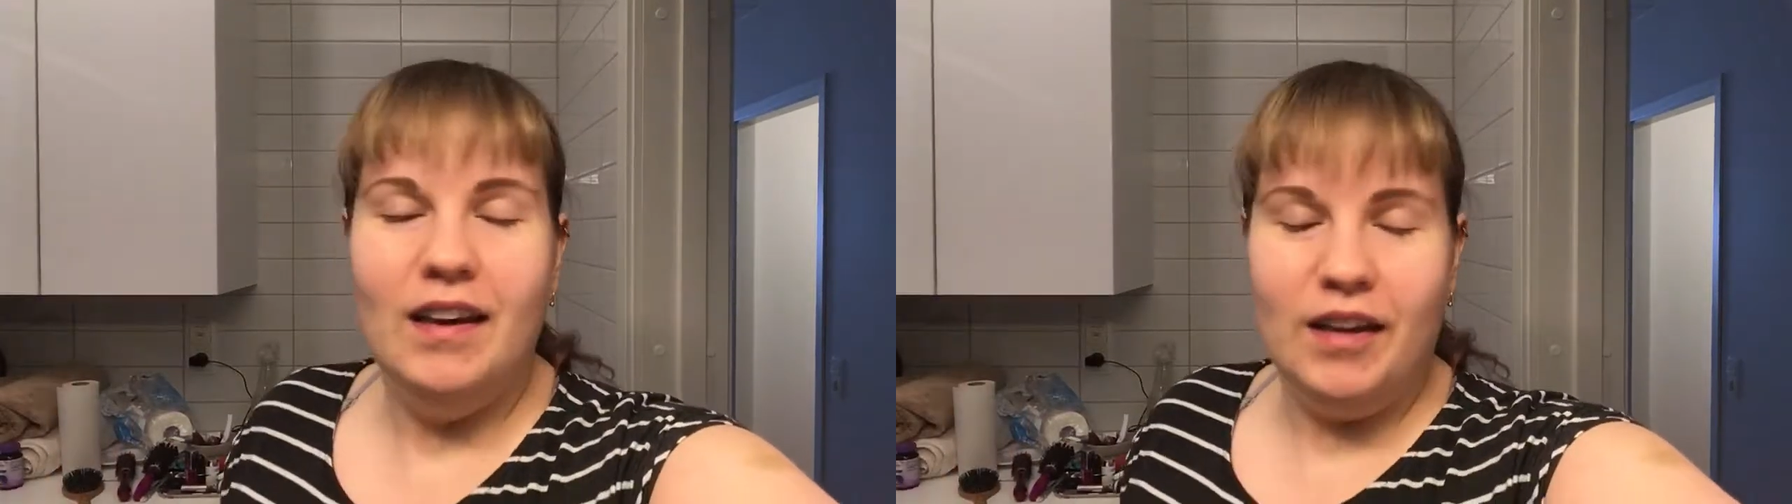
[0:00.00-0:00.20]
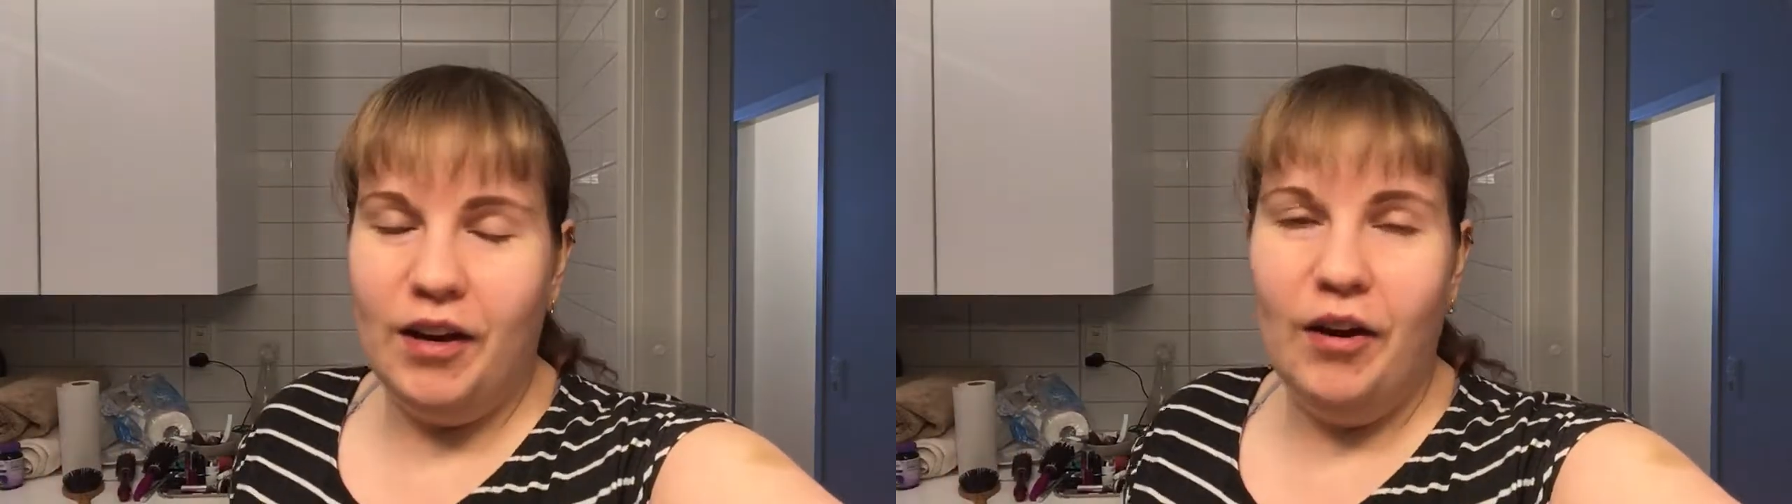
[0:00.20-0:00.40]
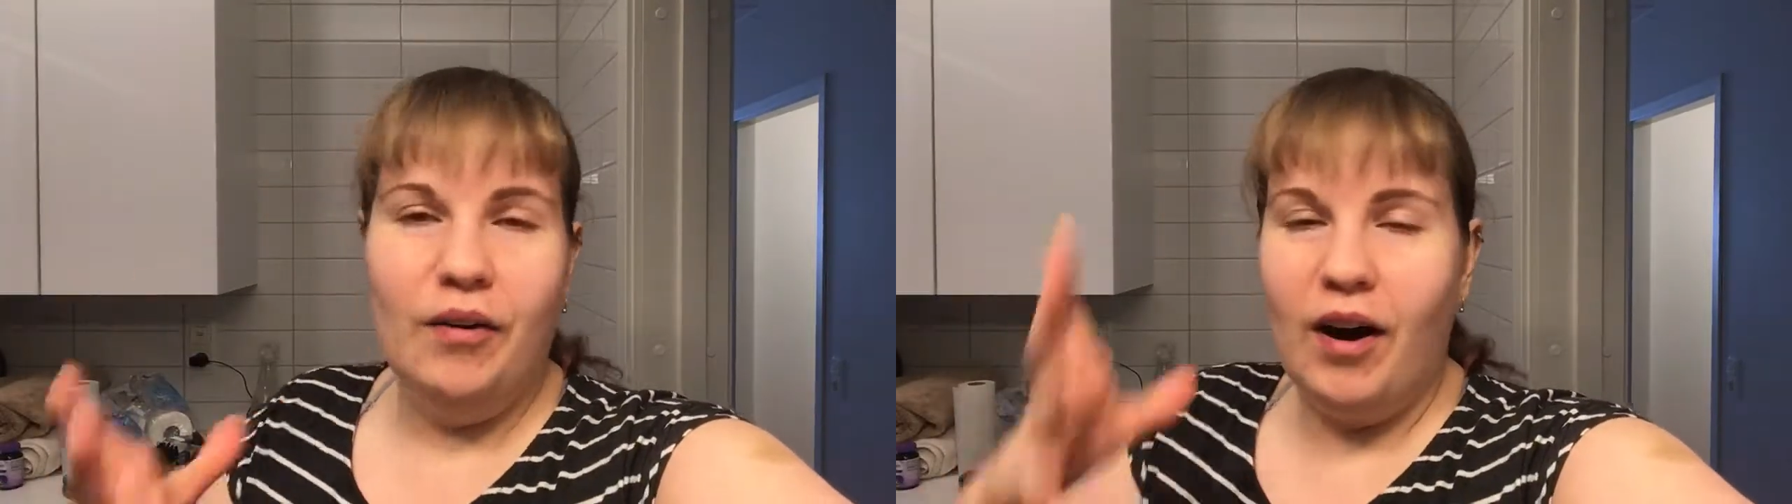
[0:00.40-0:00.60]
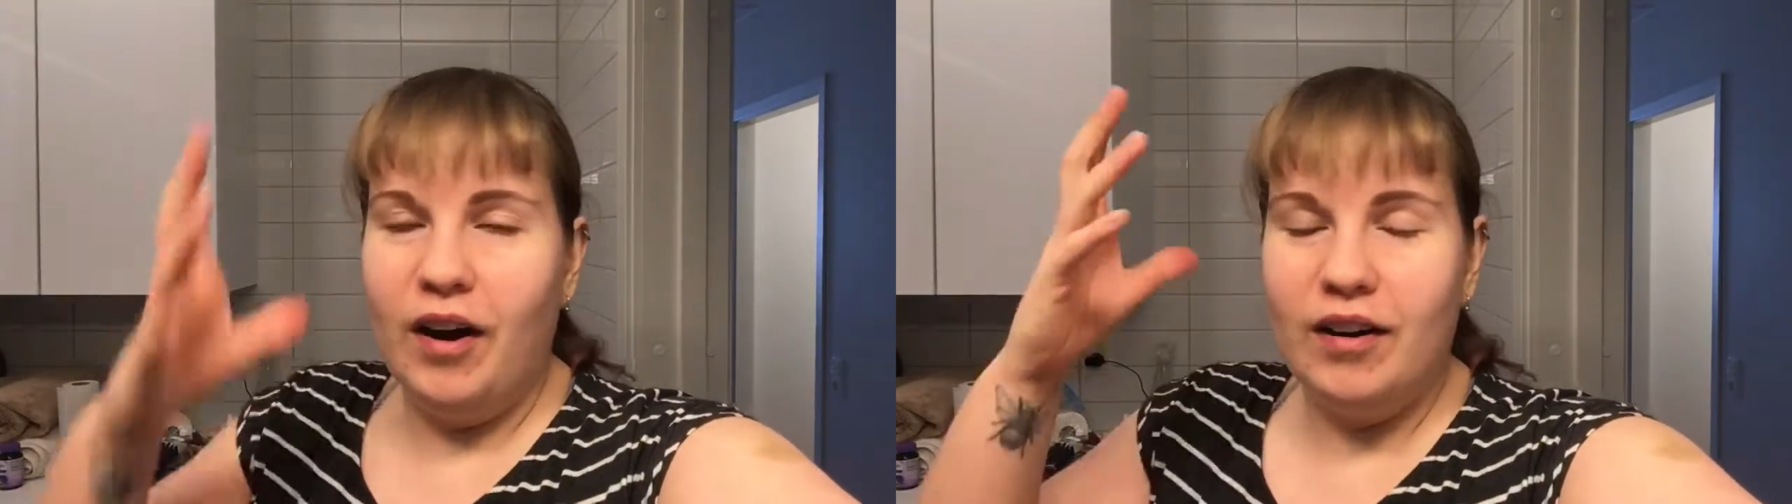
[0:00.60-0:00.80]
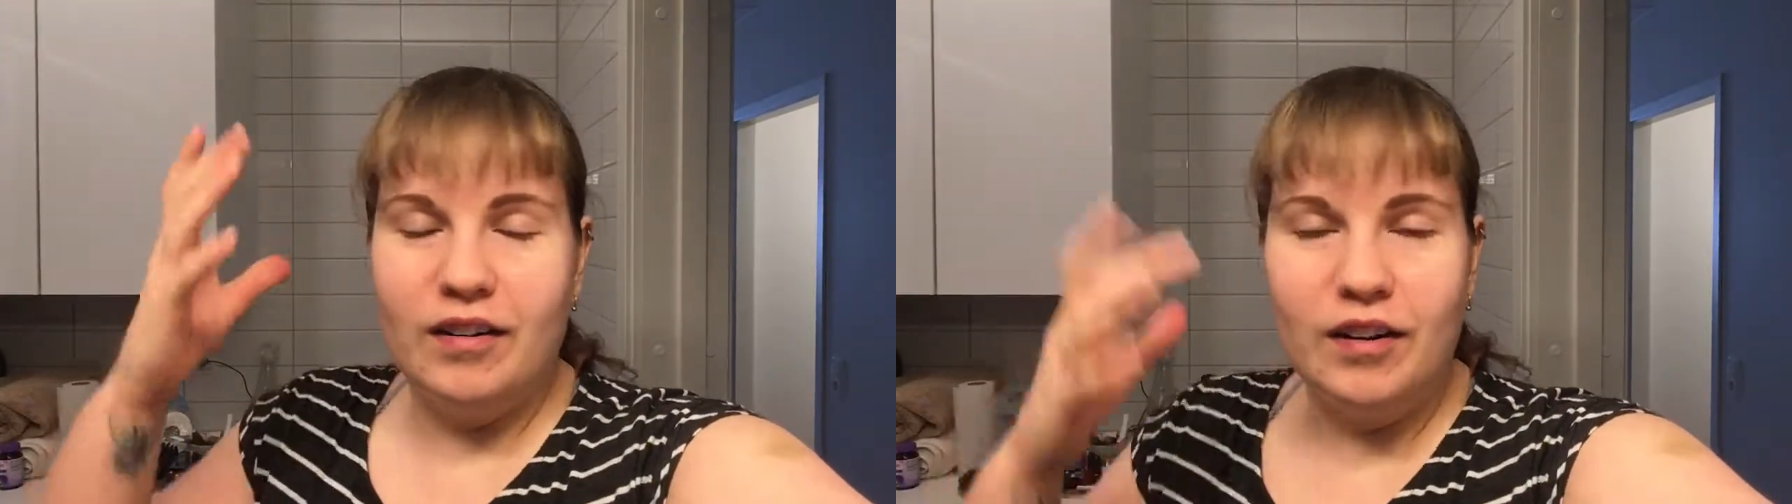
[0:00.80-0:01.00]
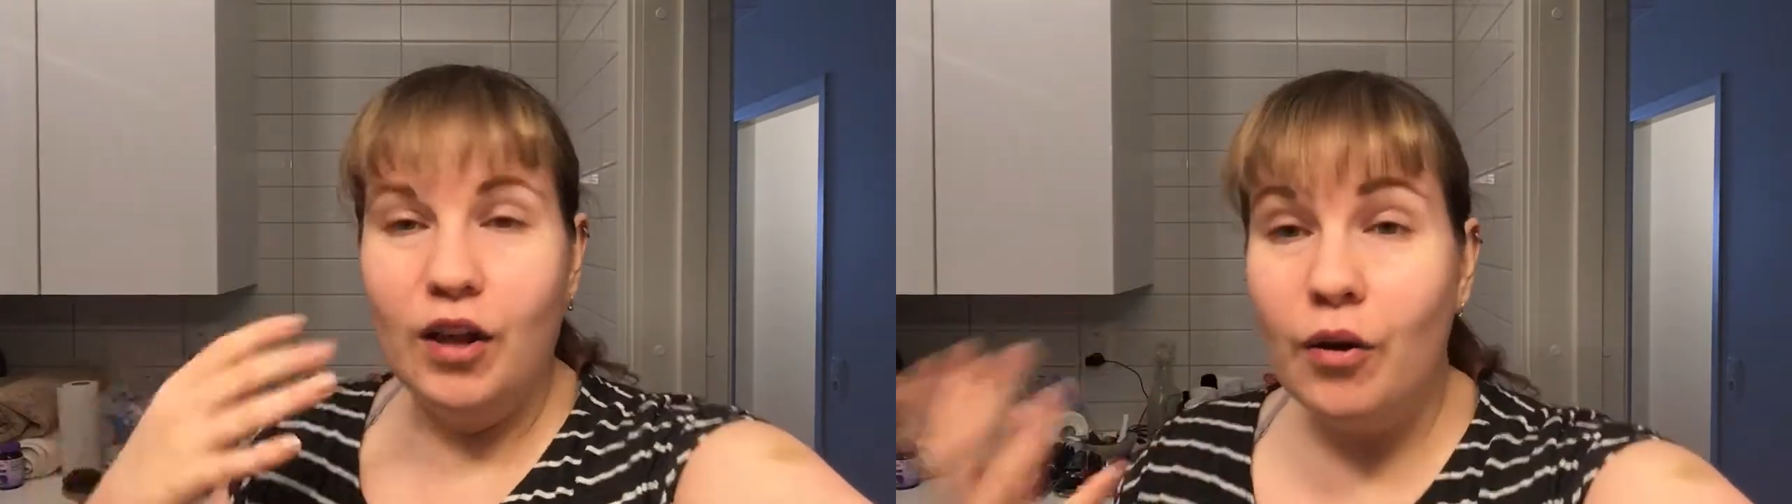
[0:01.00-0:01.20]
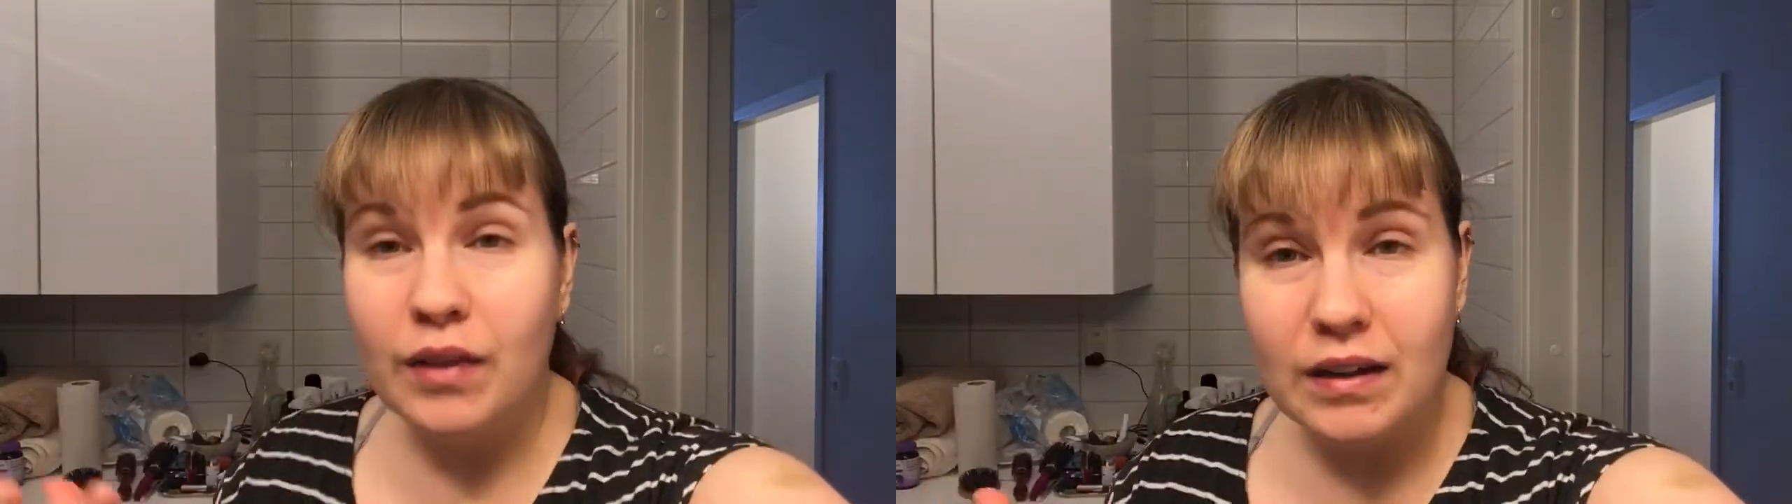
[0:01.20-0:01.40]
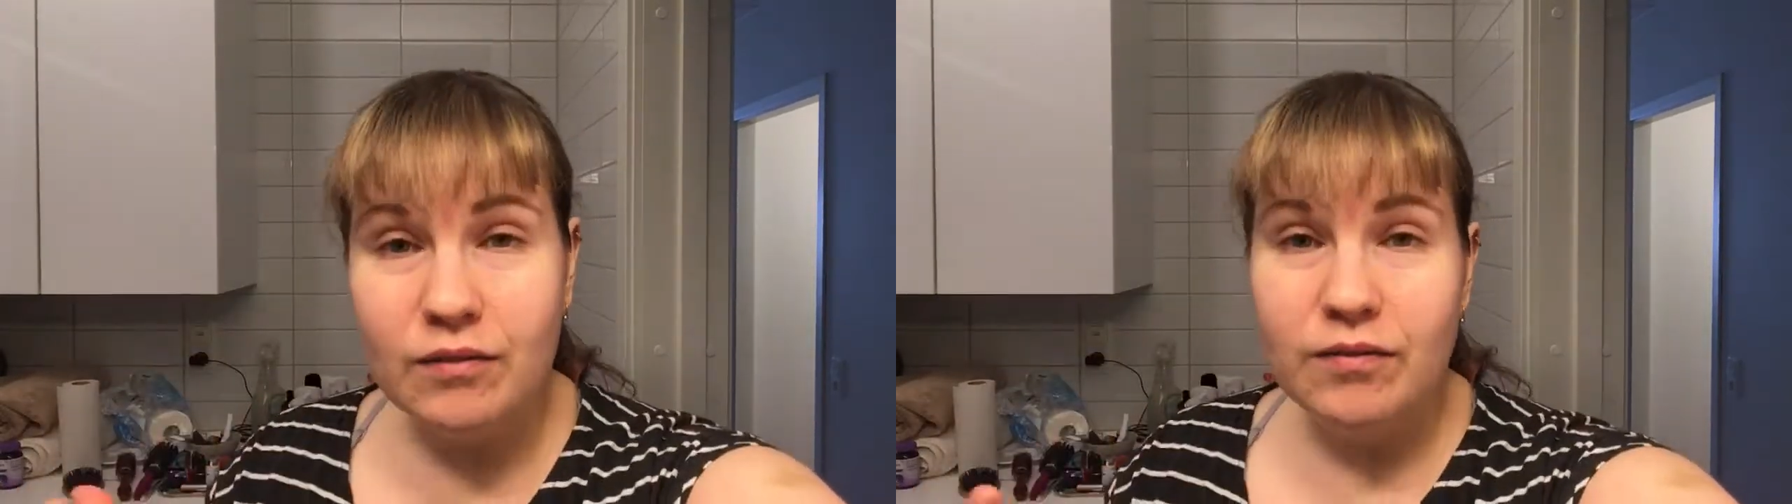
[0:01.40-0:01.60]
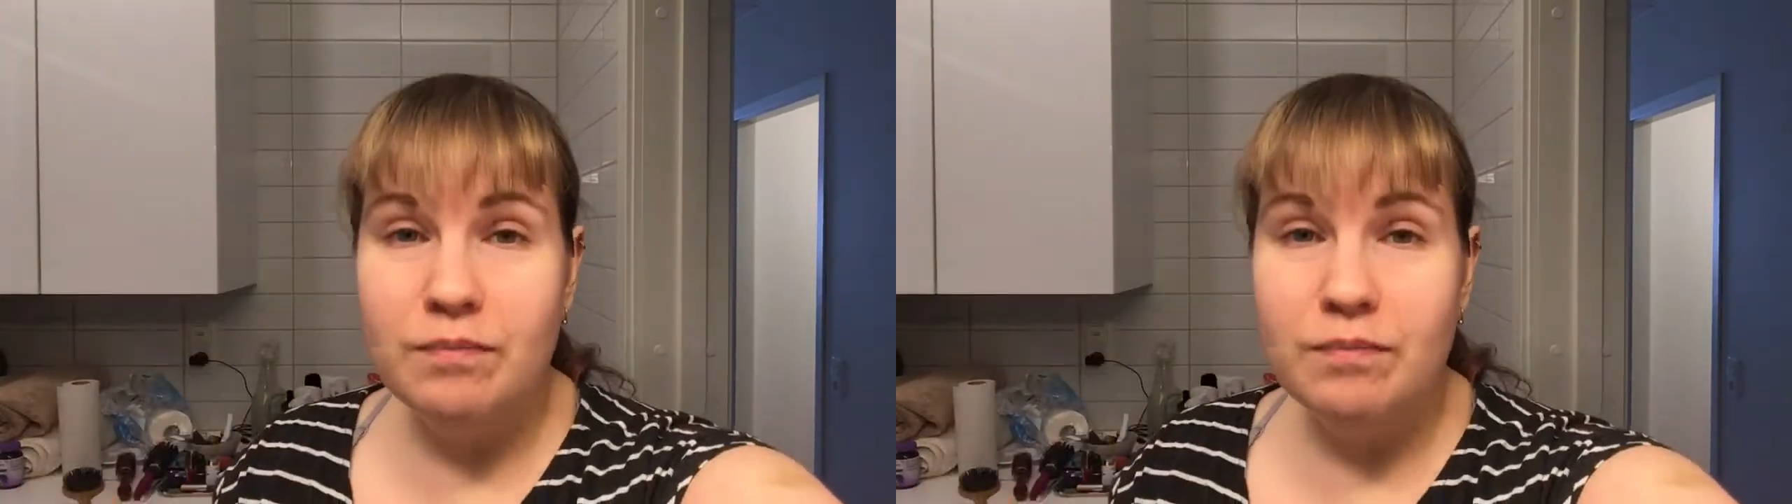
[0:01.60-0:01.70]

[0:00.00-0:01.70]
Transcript: you know, our clothing